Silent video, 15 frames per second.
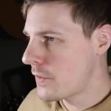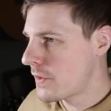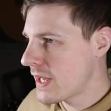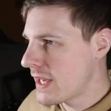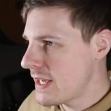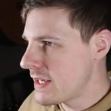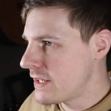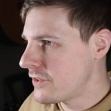
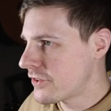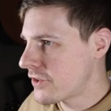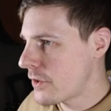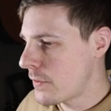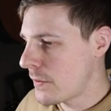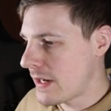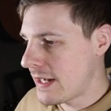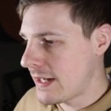Okay,
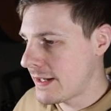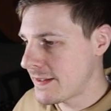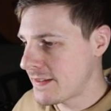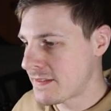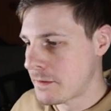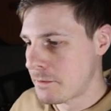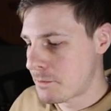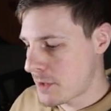so
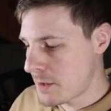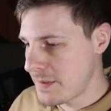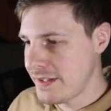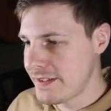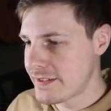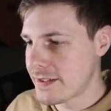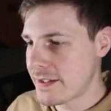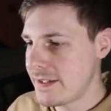as
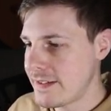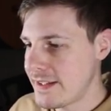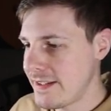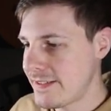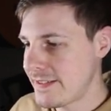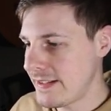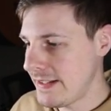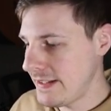promised,
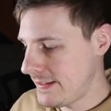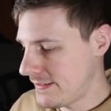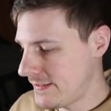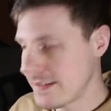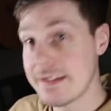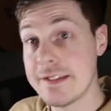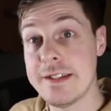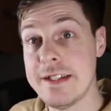this is
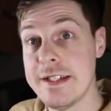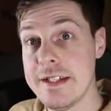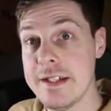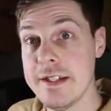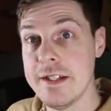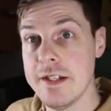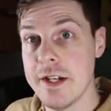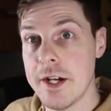
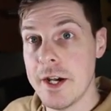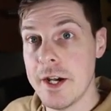the